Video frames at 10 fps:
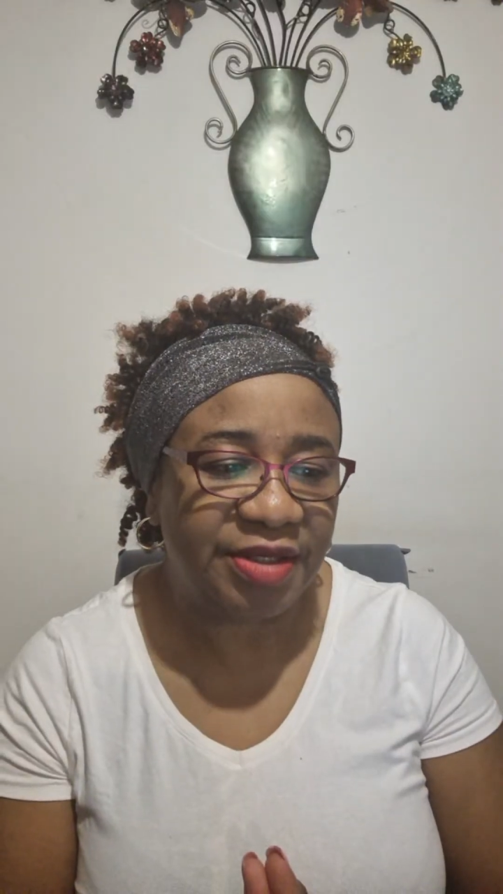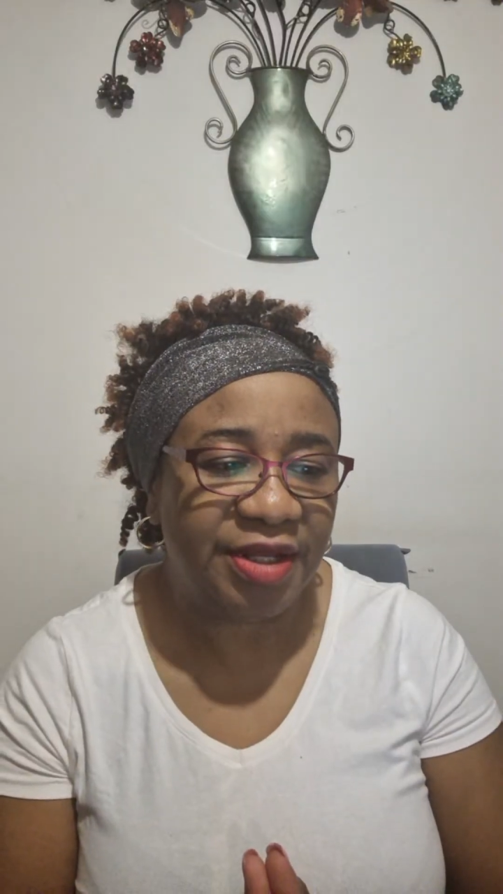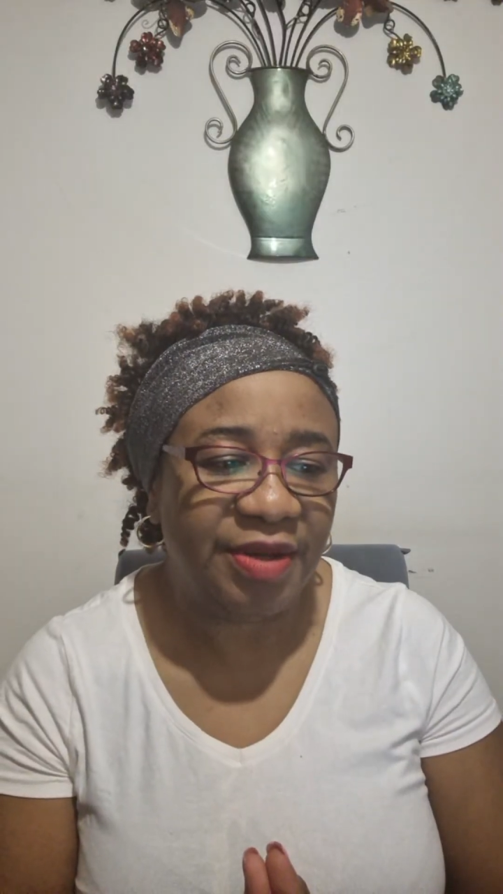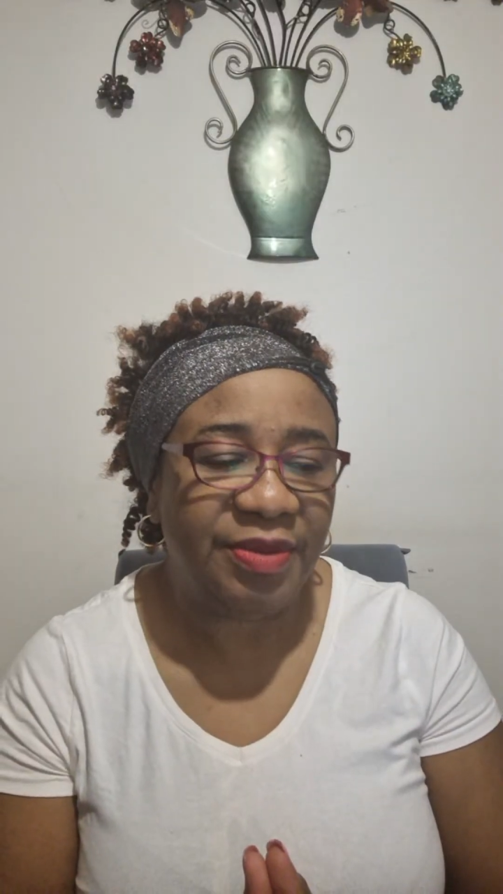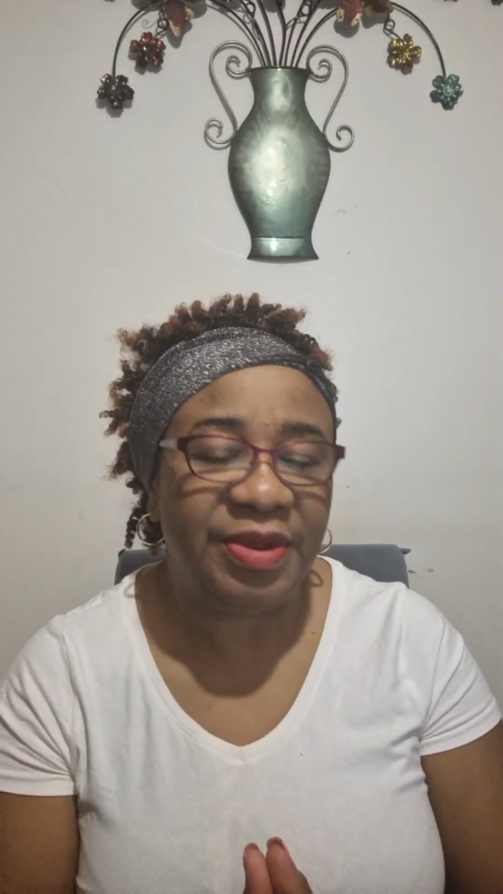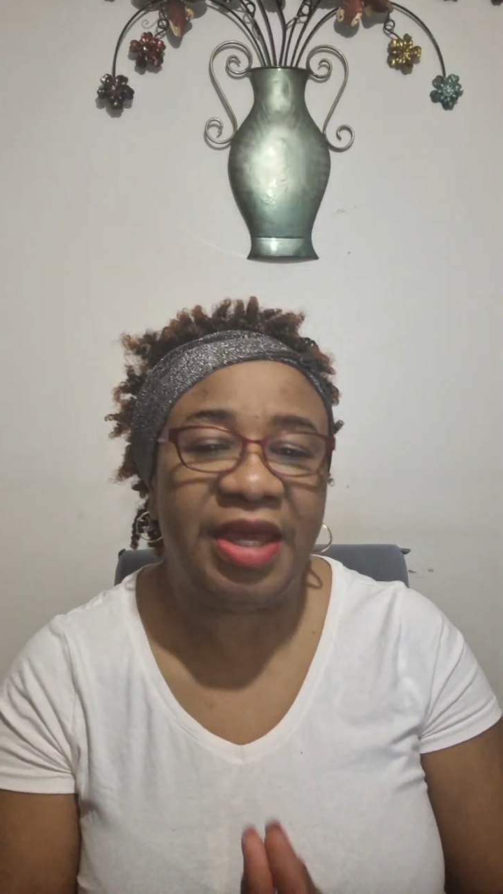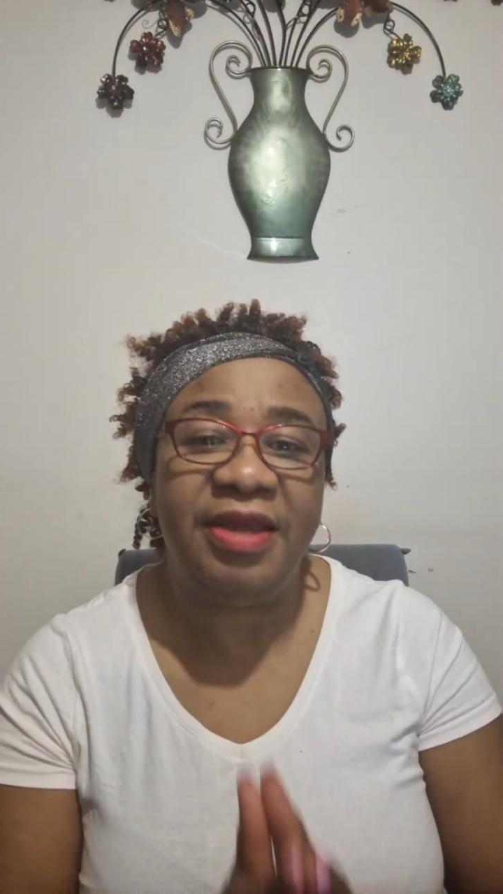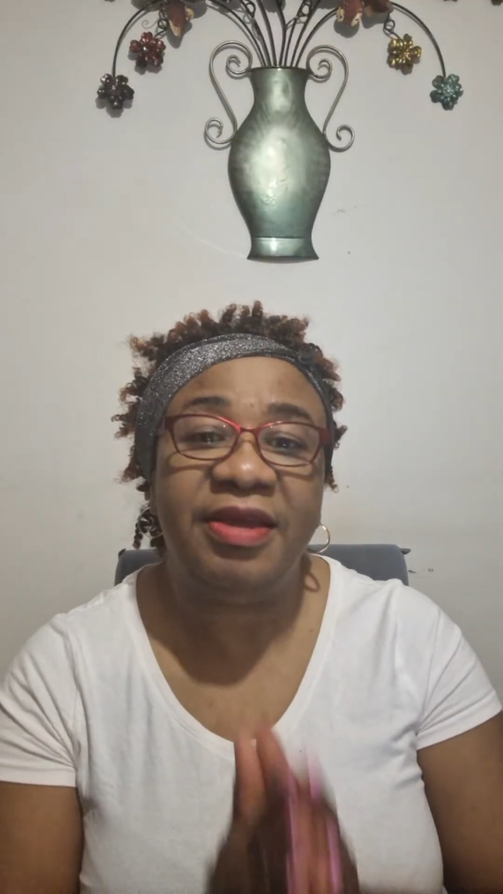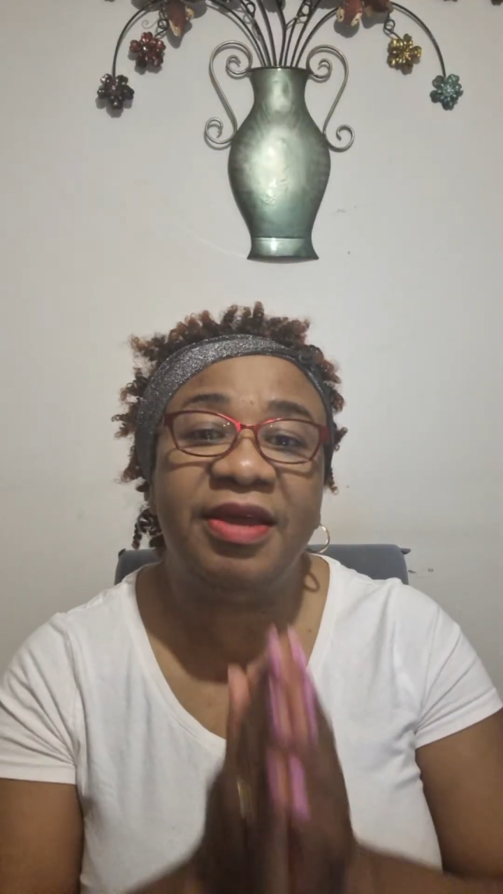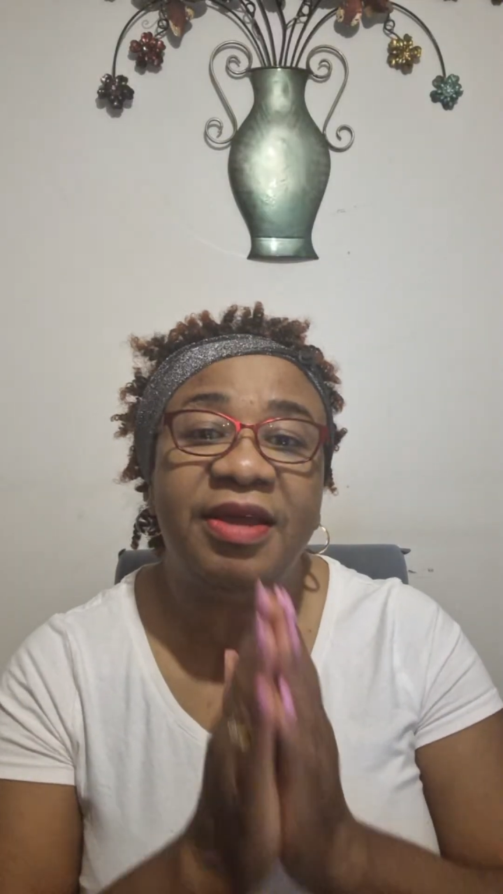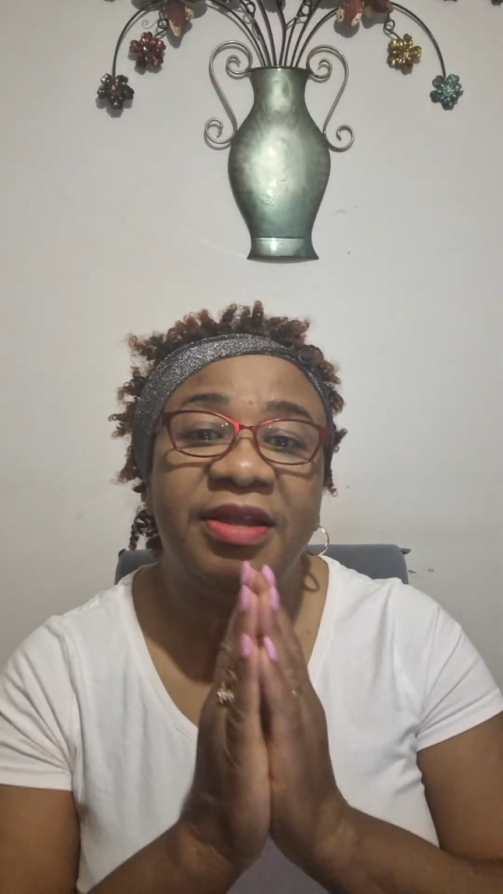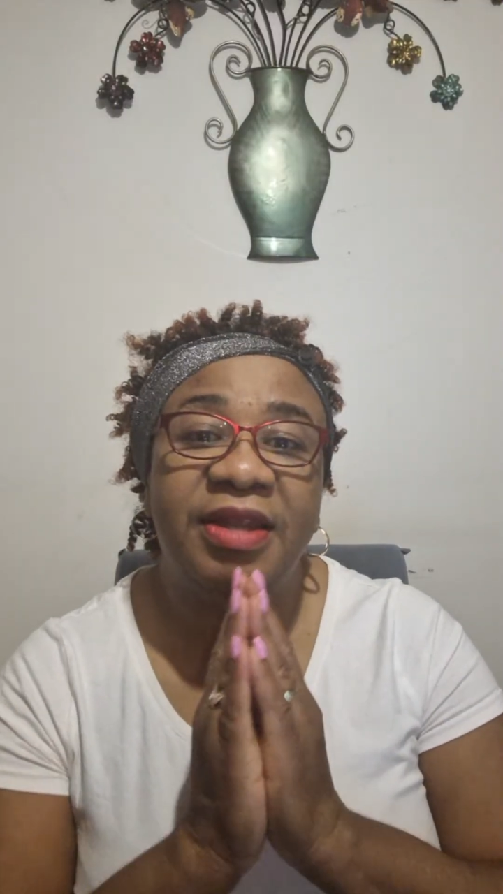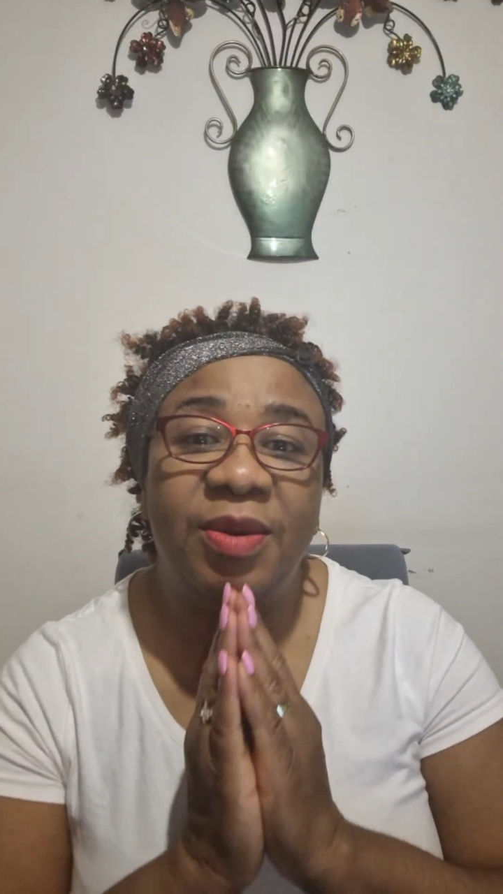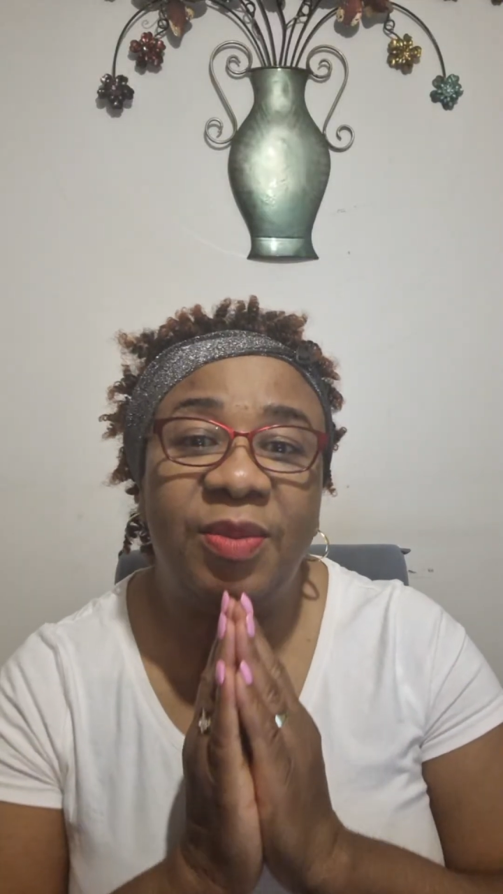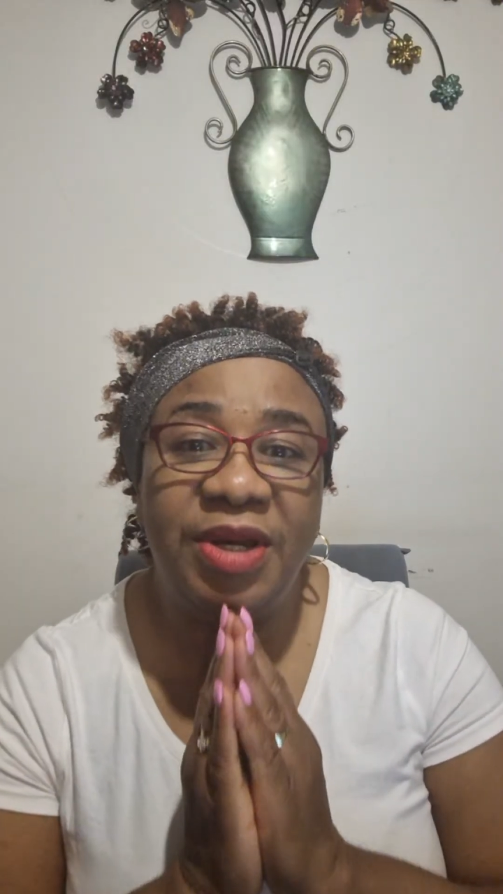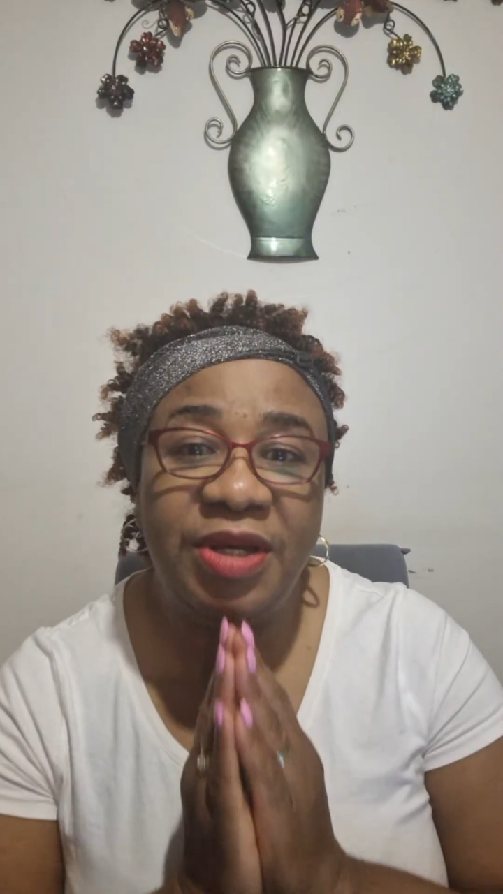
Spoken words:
Okay, now when